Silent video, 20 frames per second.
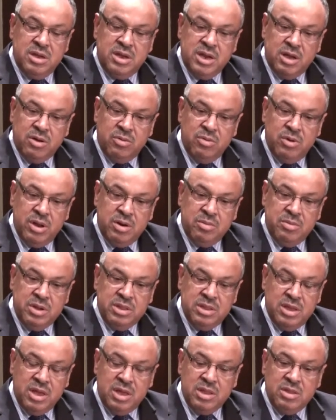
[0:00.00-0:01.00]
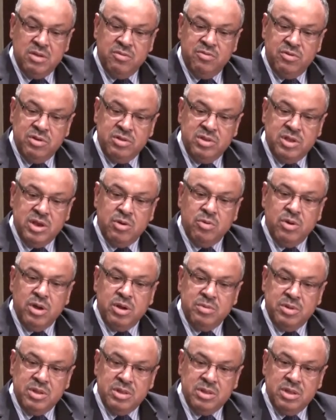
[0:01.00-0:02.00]
requirement. And the first
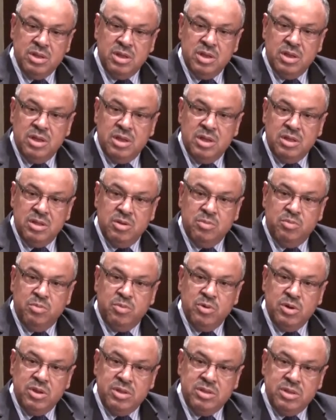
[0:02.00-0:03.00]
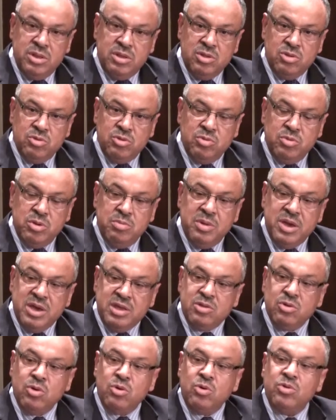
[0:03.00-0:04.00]
requirement, the policy should be
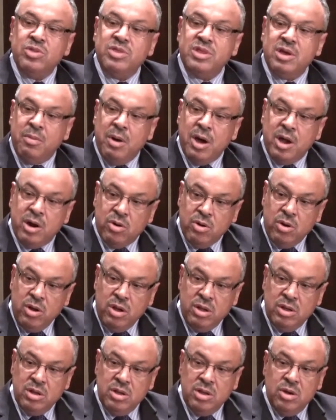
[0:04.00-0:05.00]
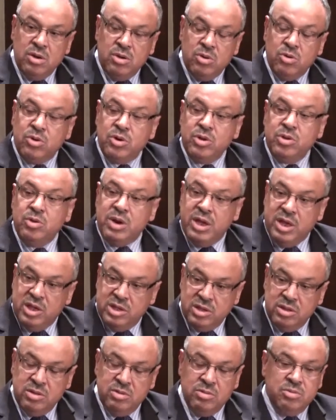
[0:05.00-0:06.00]
based on tabarra or
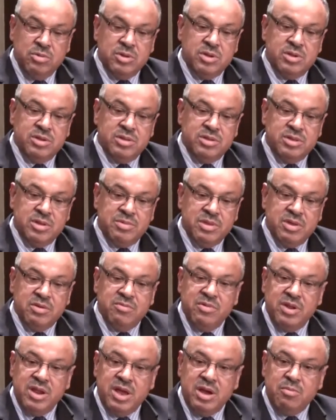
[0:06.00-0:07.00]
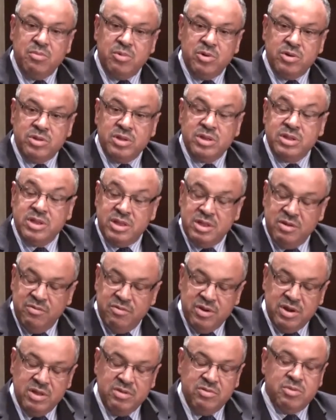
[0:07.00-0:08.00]
donation, which is something very important and
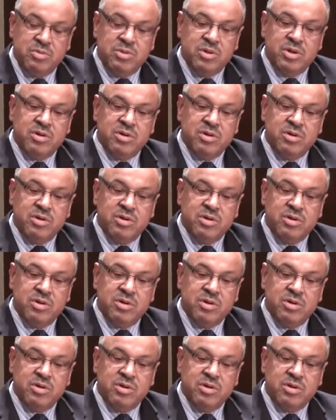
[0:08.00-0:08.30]
different from the